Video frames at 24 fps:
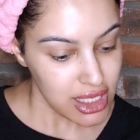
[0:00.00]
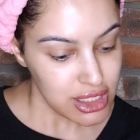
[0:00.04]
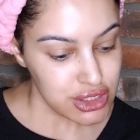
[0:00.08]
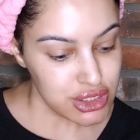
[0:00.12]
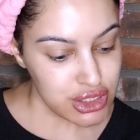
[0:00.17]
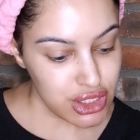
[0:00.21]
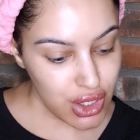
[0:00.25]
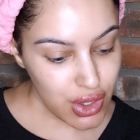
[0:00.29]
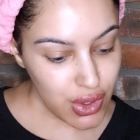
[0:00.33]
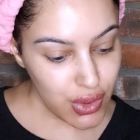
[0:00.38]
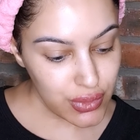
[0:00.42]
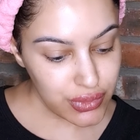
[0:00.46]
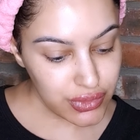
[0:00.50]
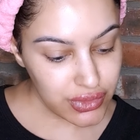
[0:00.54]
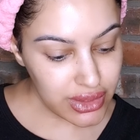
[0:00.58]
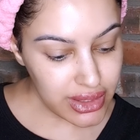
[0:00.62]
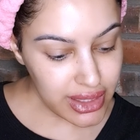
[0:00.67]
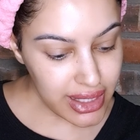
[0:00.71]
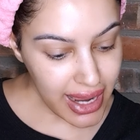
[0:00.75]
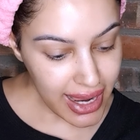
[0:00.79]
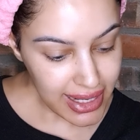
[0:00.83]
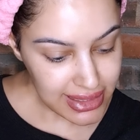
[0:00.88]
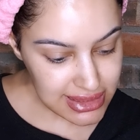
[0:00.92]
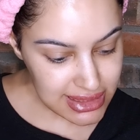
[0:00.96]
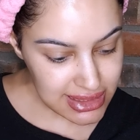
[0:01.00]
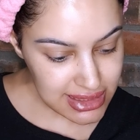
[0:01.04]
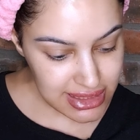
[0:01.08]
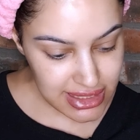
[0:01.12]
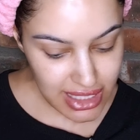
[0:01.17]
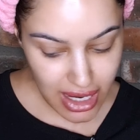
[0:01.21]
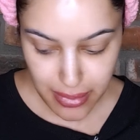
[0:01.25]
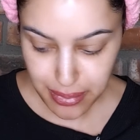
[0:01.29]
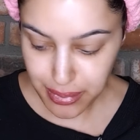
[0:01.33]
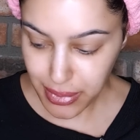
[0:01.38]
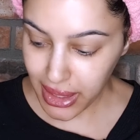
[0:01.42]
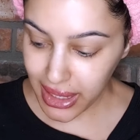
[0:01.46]
So the next
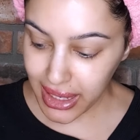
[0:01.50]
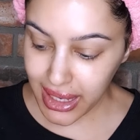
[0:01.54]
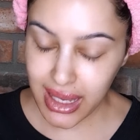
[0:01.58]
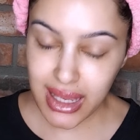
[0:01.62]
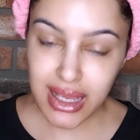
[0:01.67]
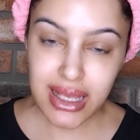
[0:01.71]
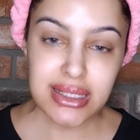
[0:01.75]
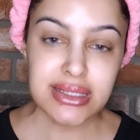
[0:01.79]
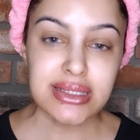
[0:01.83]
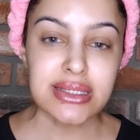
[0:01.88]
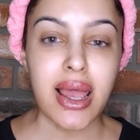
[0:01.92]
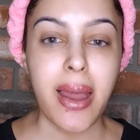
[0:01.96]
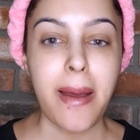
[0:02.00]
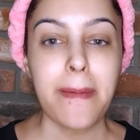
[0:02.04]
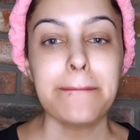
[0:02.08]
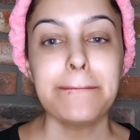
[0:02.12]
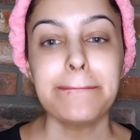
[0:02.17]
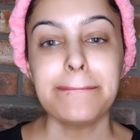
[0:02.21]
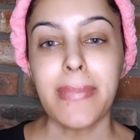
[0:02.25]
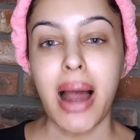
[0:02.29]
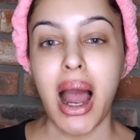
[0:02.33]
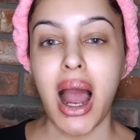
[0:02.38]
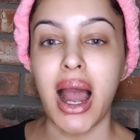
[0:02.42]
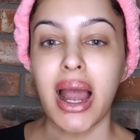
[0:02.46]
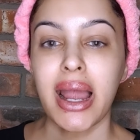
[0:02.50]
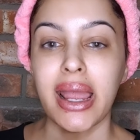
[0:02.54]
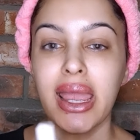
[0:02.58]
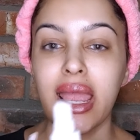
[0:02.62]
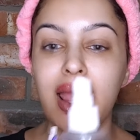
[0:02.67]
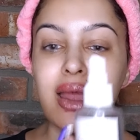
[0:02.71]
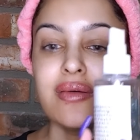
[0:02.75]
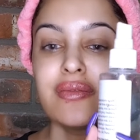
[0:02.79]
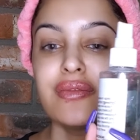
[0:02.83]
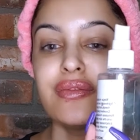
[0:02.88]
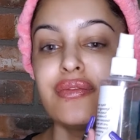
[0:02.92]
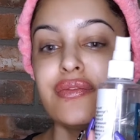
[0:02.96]
step is my
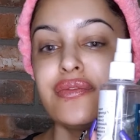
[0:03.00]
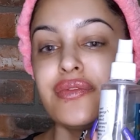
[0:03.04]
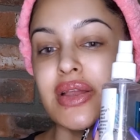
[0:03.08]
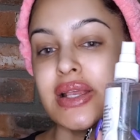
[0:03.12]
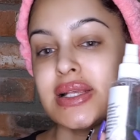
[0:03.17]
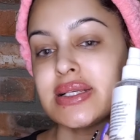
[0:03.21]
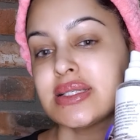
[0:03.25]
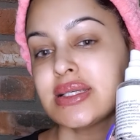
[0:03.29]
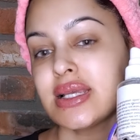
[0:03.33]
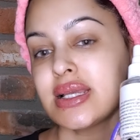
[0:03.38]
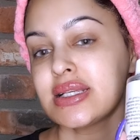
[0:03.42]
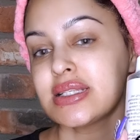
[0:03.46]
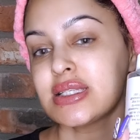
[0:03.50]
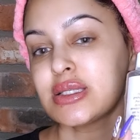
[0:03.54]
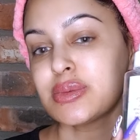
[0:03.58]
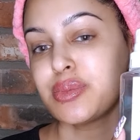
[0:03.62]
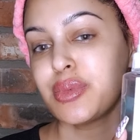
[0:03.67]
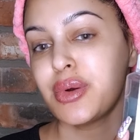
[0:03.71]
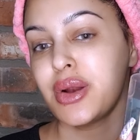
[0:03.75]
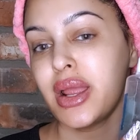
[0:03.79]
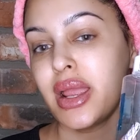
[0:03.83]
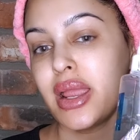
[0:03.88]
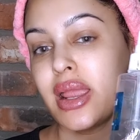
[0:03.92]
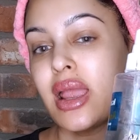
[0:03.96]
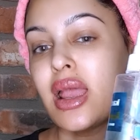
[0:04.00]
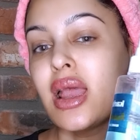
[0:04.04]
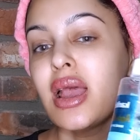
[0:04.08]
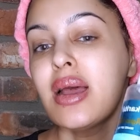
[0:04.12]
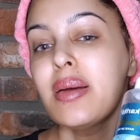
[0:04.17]
fixing spray.